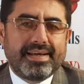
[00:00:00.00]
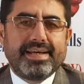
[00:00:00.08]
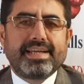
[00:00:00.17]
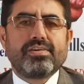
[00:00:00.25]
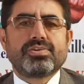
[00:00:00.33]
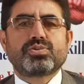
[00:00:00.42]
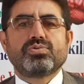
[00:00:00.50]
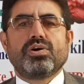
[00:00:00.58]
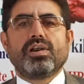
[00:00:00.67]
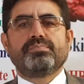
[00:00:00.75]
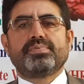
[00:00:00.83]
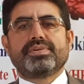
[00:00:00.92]
And also,
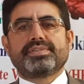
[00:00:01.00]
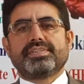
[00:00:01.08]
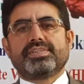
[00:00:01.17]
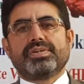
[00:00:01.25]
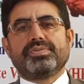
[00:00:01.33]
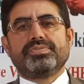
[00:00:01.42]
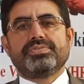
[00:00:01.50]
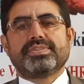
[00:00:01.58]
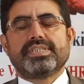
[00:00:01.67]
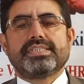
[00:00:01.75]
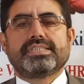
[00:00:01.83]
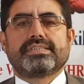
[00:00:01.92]
Allport
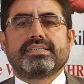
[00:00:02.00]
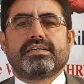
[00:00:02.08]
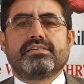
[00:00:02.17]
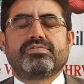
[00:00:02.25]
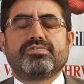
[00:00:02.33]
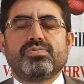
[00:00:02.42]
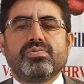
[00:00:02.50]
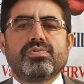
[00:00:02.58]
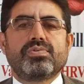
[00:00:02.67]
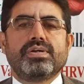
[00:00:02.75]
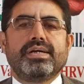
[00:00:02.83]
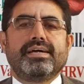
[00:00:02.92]
introduces
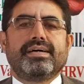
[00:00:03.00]
four